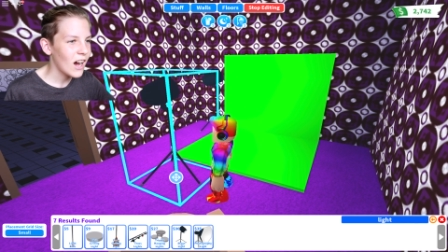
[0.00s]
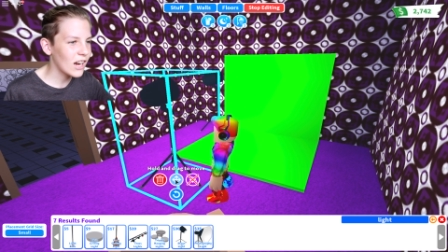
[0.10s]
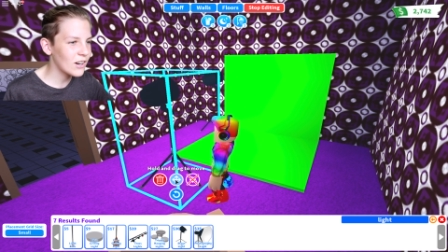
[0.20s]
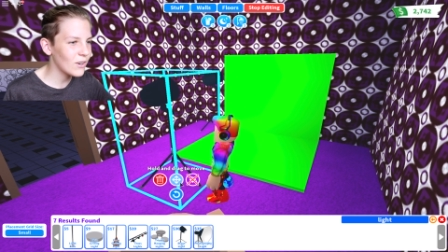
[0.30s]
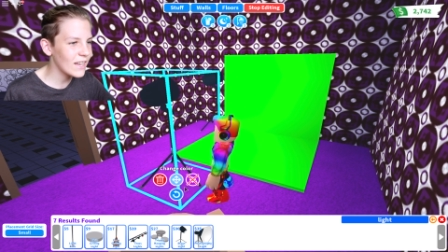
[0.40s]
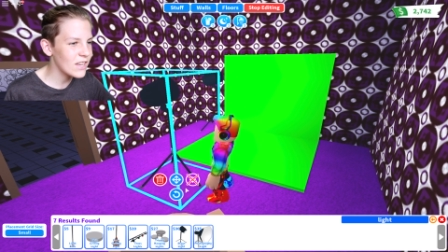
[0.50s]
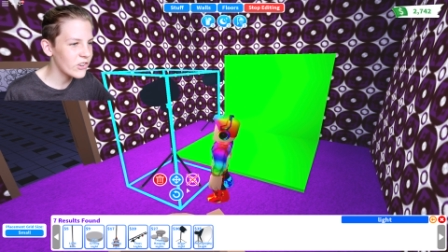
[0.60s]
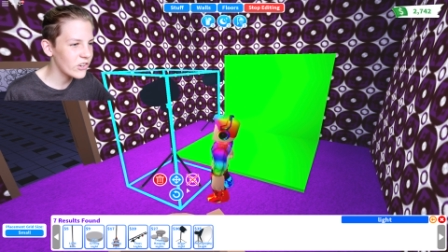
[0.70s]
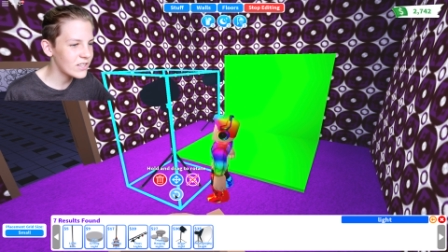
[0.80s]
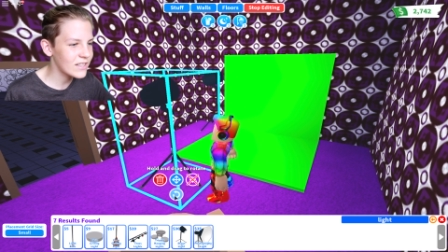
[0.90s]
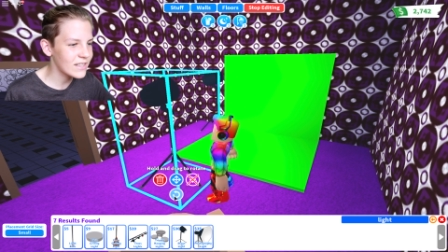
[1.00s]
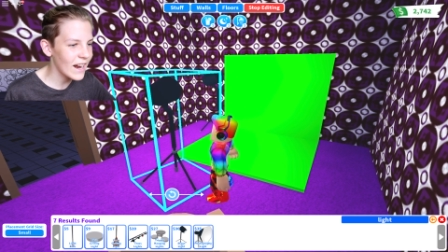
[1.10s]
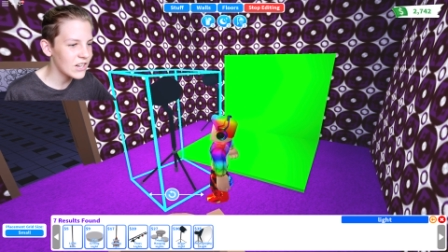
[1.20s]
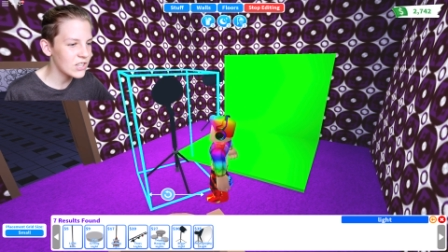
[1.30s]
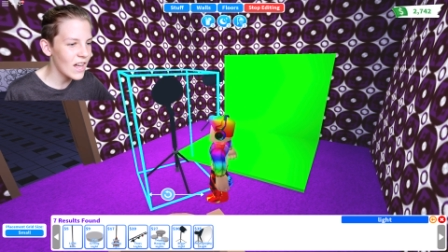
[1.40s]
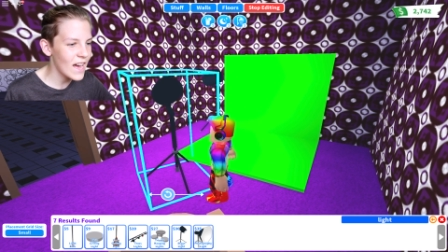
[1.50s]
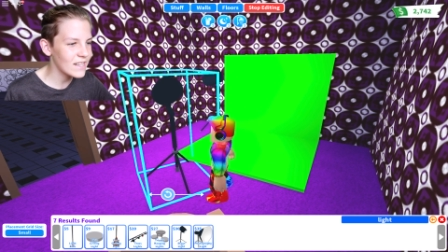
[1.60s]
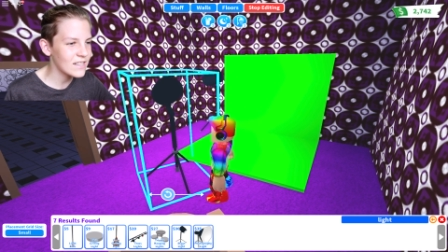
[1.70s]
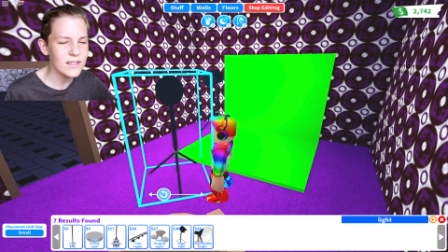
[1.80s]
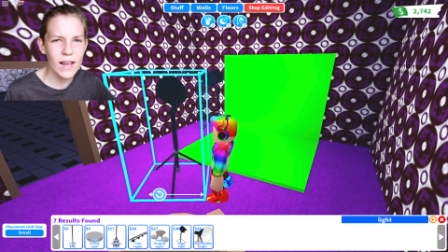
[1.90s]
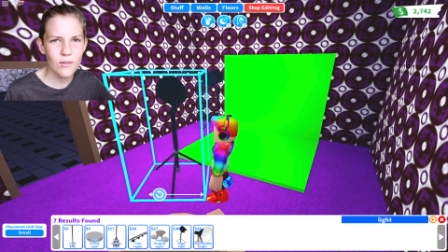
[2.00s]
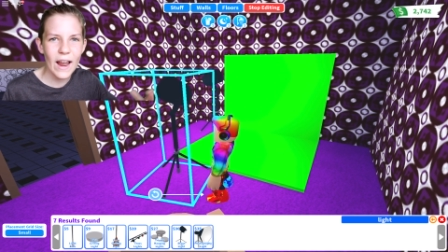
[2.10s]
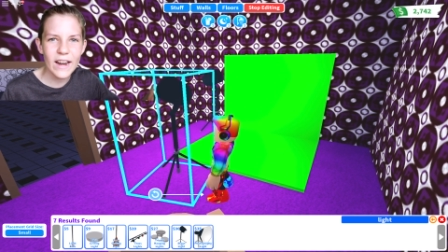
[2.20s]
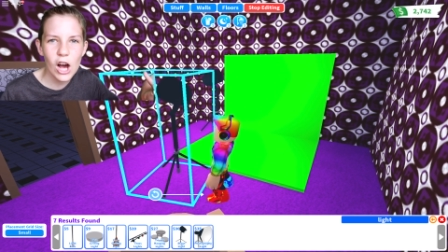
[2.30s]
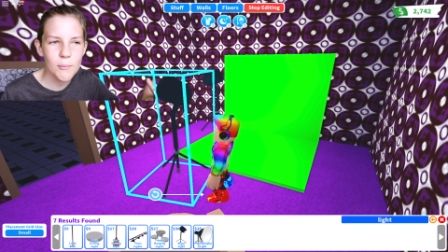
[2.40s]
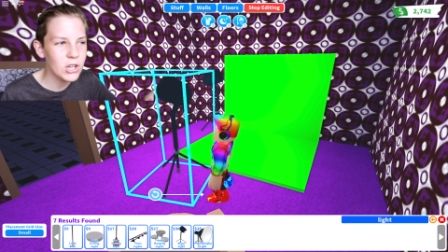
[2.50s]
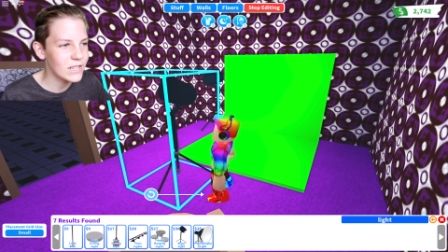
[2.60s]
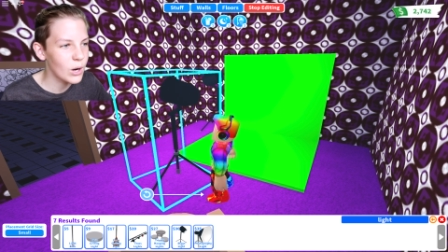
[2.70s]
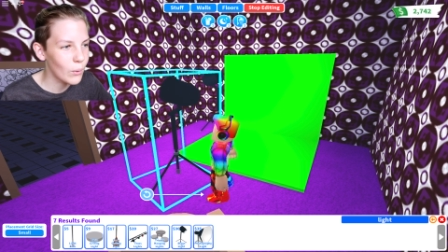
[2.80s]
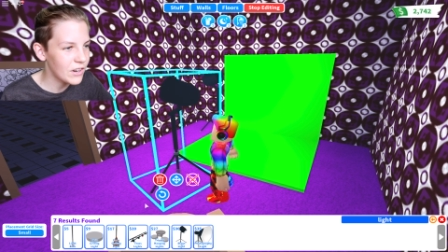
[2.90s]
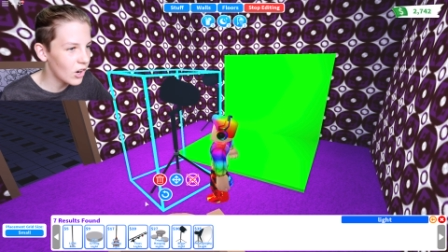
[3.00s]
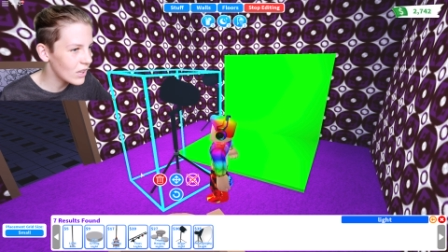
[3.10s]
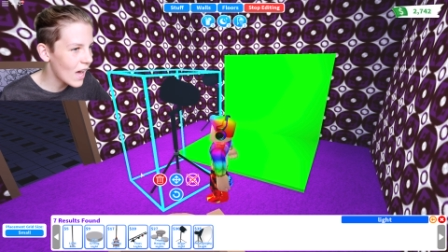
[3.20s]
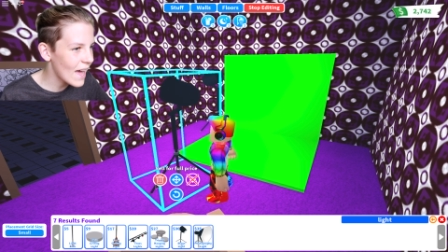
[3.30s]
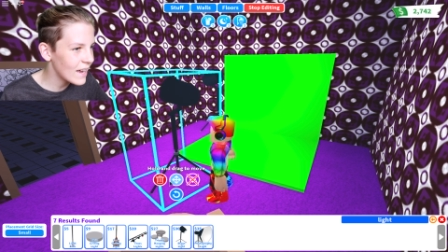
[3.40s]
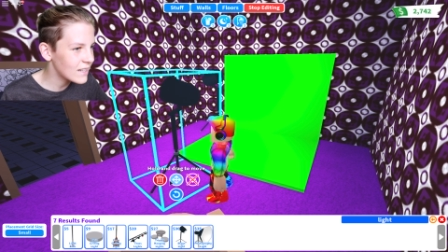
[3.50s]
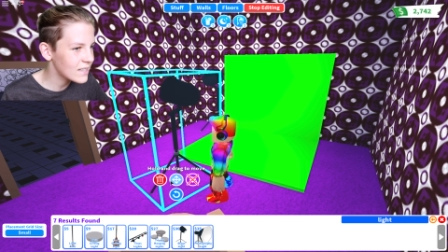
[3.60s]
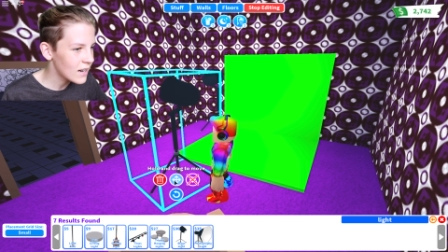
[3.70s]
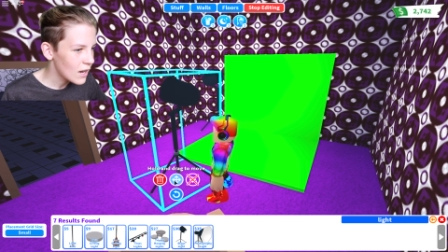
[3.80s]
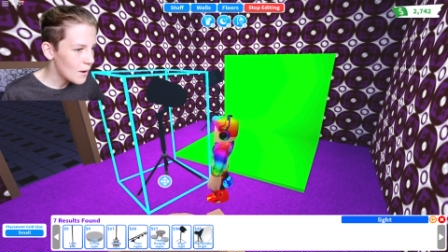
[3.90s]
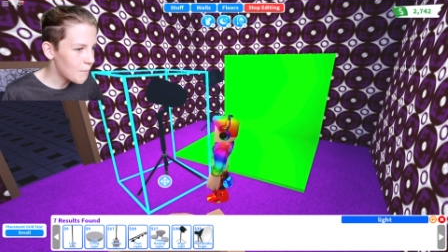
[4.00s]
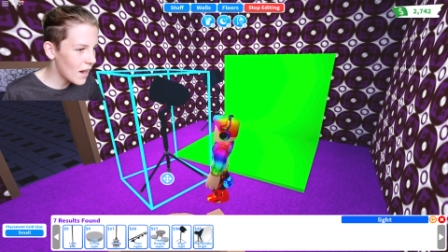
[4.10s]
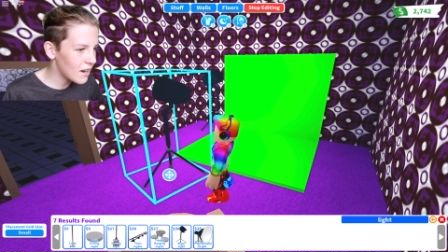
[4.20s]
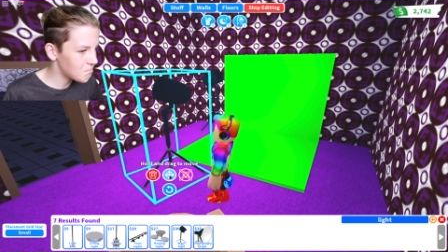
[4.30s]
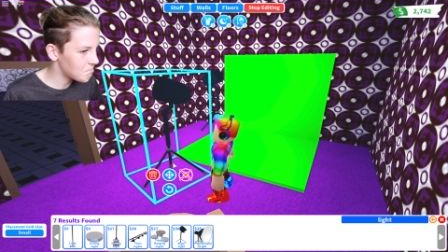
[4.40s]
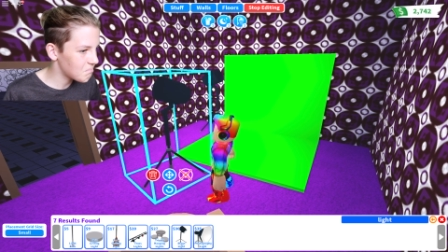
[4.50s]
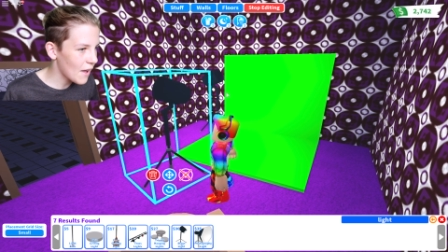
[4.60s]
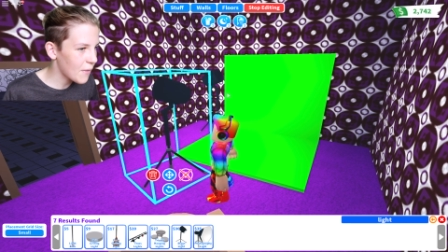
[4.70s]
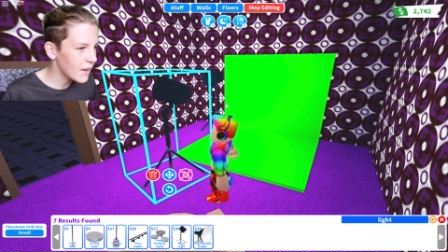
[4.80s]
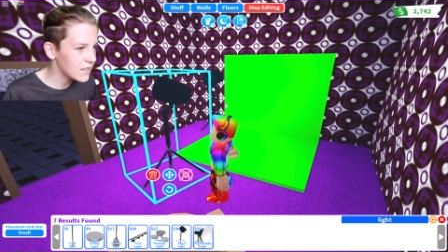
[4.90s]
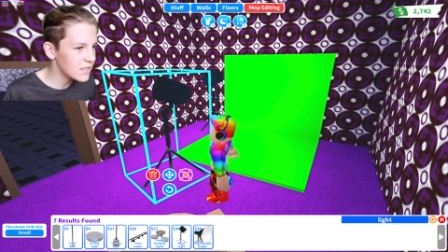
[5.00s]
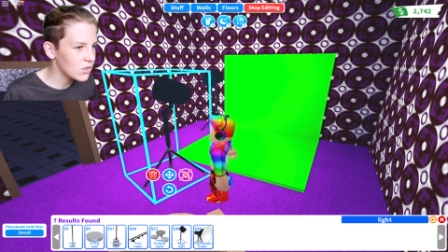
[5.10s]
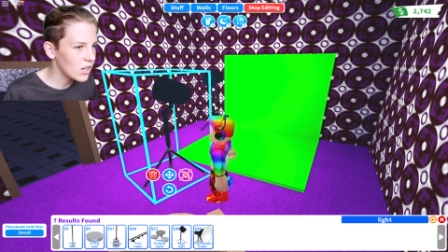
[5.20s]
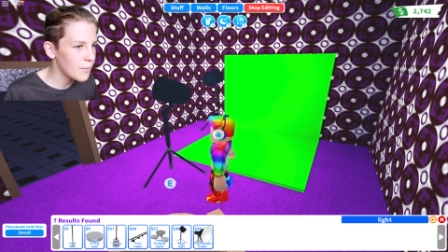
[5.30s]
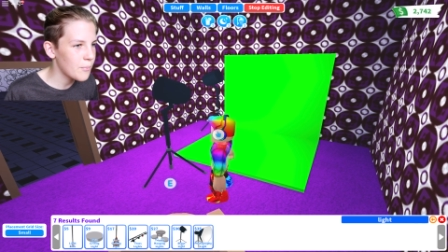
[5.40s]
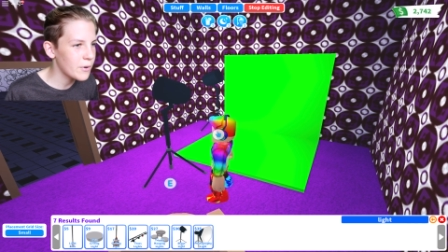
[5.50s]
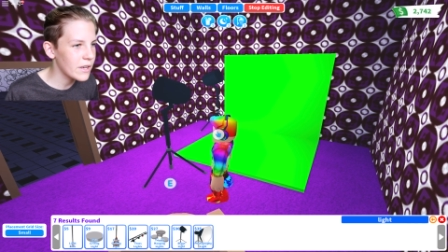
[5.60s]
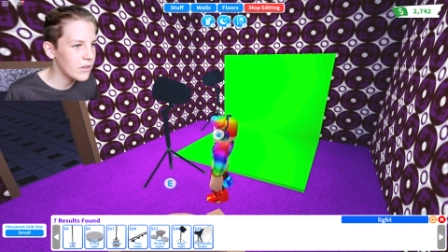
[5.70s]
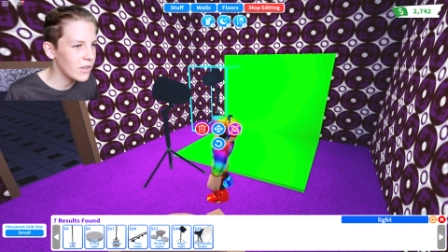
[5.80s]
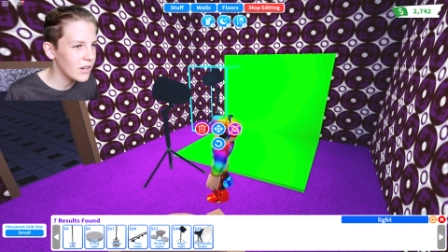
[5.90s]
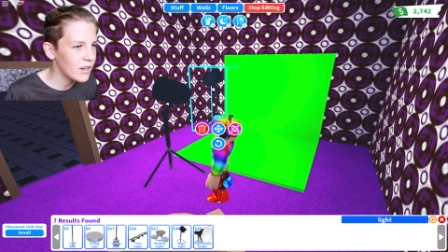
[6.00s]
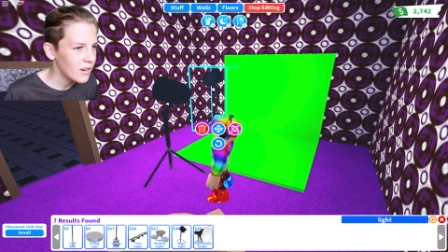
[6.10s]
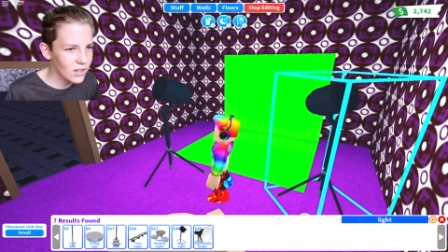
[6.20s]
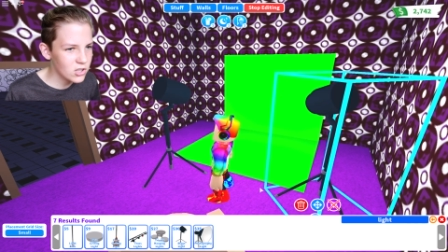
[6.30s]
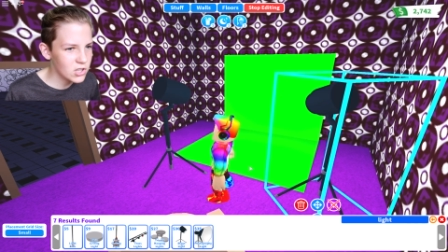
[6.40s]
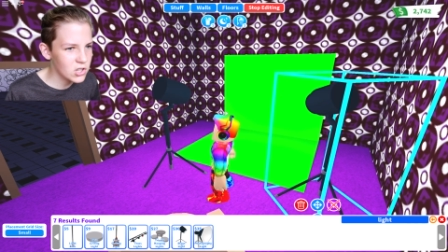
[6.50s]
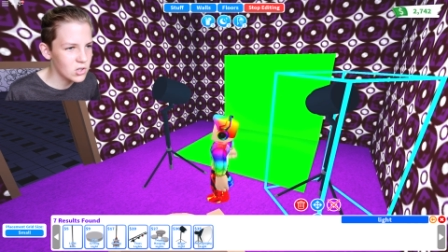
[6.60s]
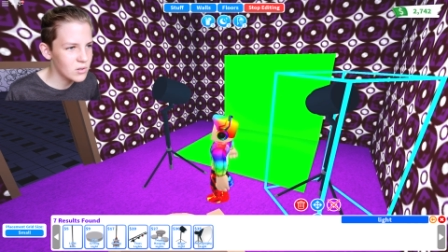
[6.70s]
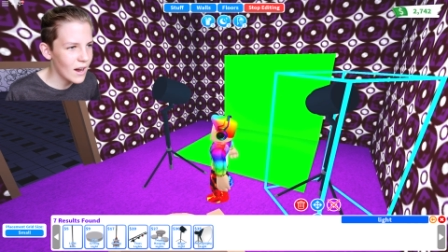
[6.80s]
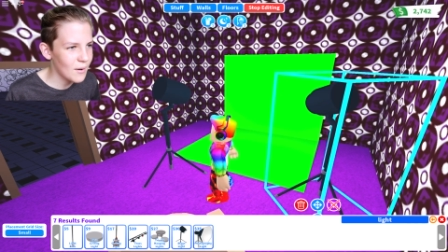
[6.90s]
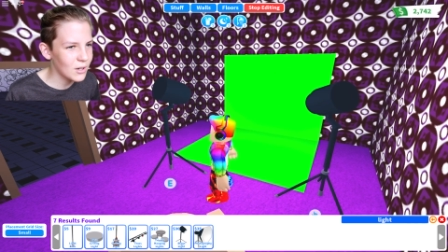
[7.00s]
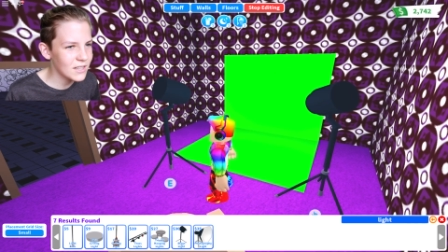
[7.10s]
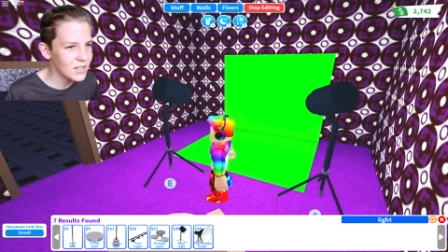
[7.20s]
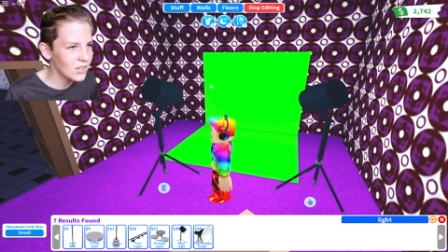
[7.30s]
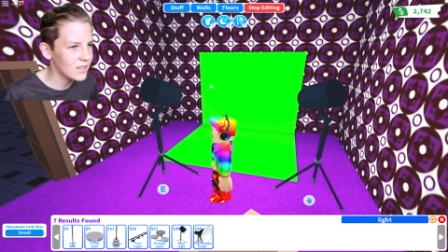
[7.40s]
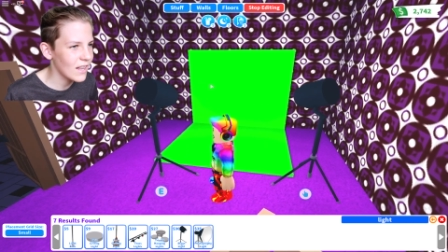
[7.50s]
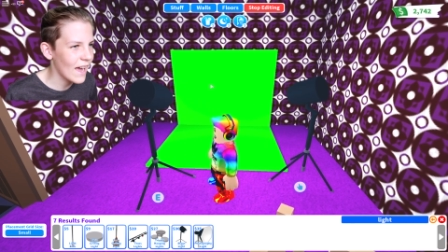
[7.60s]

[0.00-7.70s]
I don't really use stage lights. Like right now I'm using window light, but I think it's still gonna be pretty good. That looks cool. I want it to look